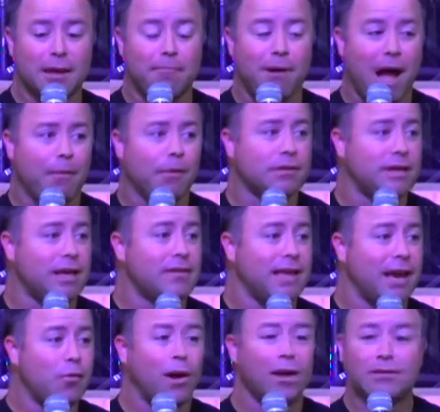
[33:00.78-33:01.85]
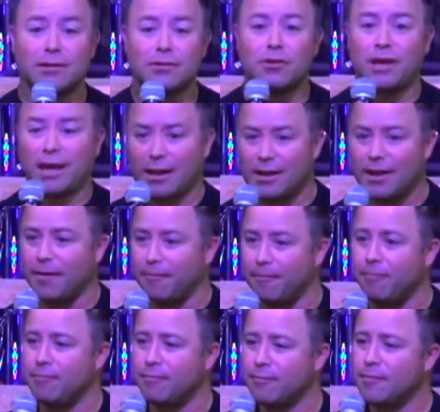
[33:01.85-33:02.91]
the Bible says they wanted to kill
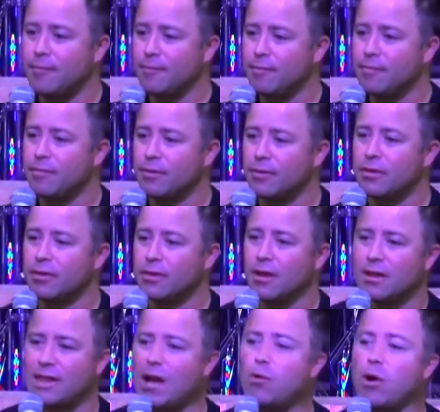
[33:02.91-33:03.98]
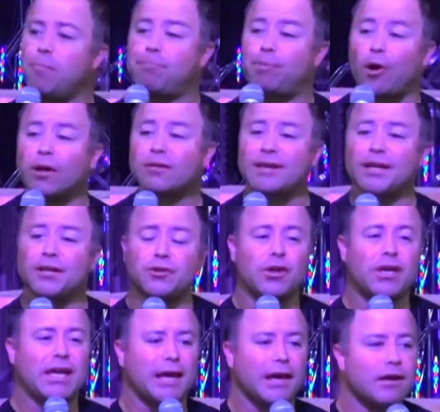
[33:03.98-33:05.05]
him. They were plotting
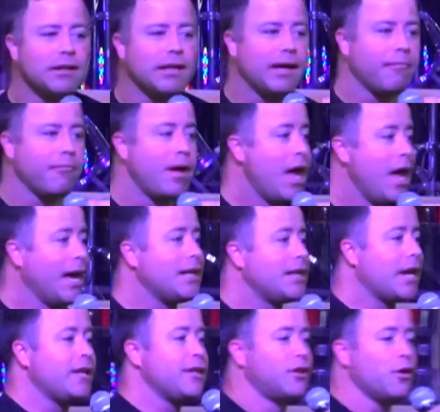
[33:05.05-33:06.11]
to kill him. He didn't